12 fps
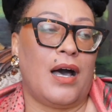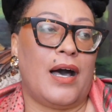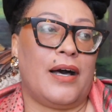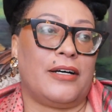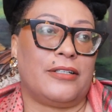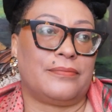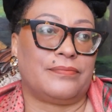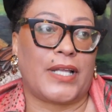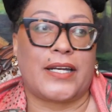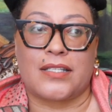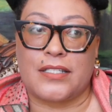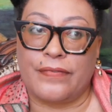And
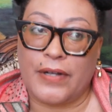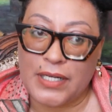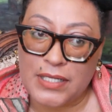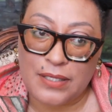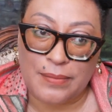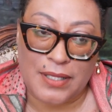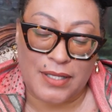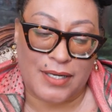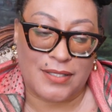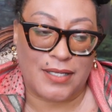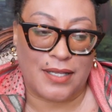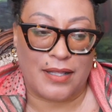it's funny to me that
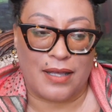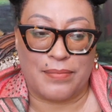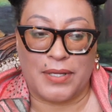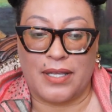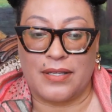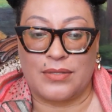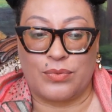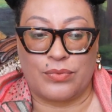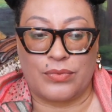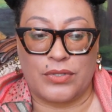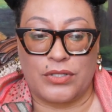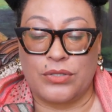I say that because
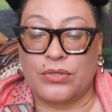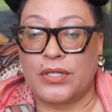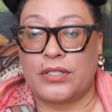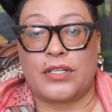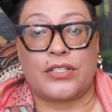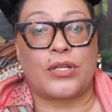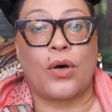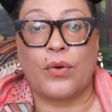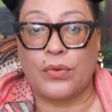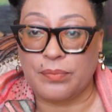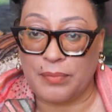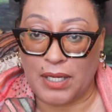you couldn't have
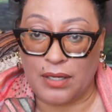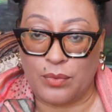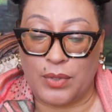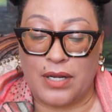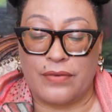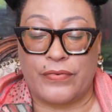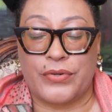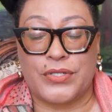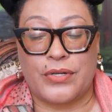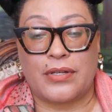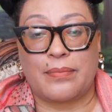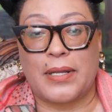told me when I first
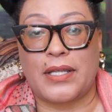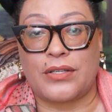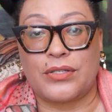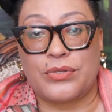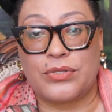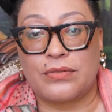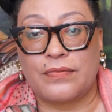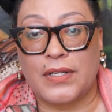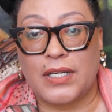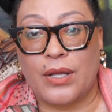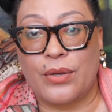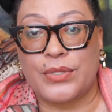started making YouTube
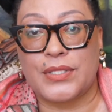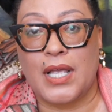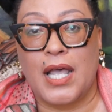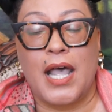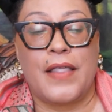videos